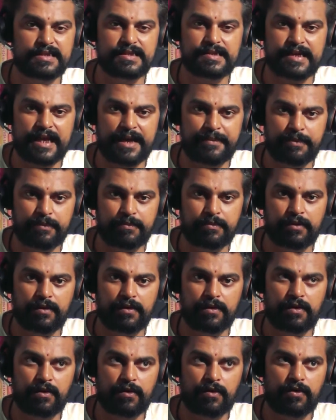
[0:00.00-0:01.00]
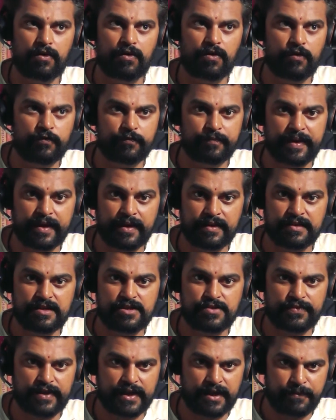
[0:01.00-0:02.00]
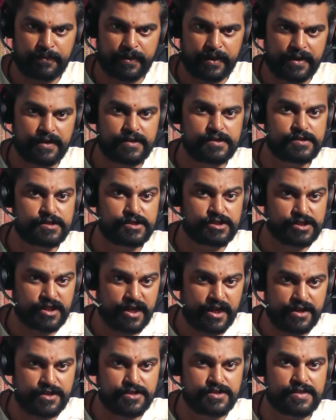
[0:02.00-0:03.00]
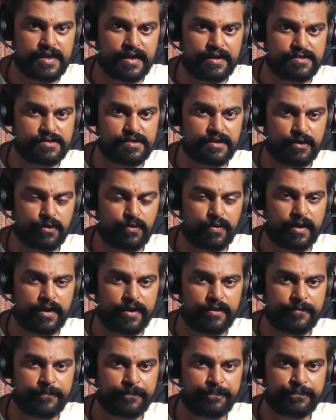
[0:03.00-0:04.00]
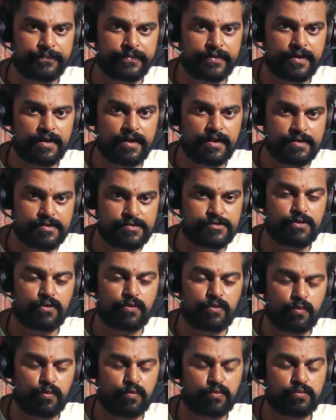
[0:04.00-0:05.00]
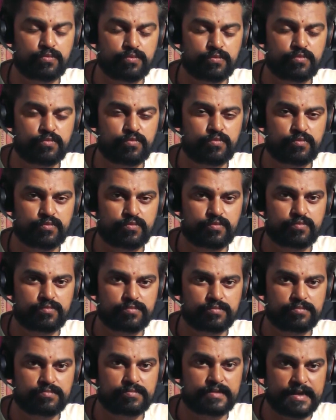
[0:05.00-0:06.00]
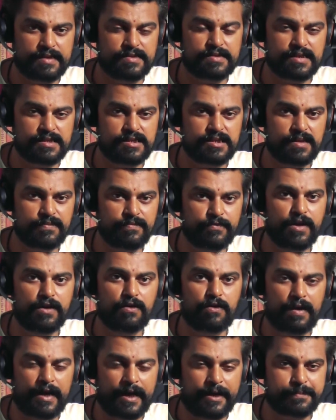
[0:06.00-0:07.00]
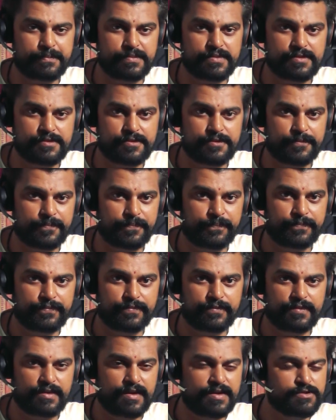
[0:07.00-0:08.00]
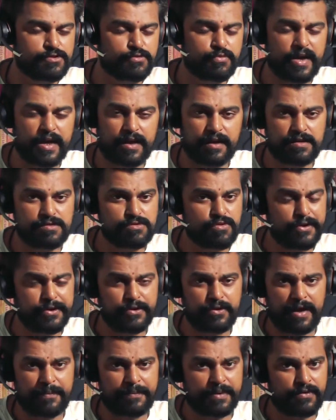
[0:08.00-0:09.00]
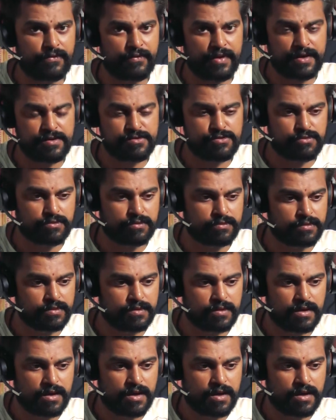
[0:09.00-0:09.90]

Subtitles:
is capable of making this fundamental change that is required. So this system will collapse. It's going to happen very soon.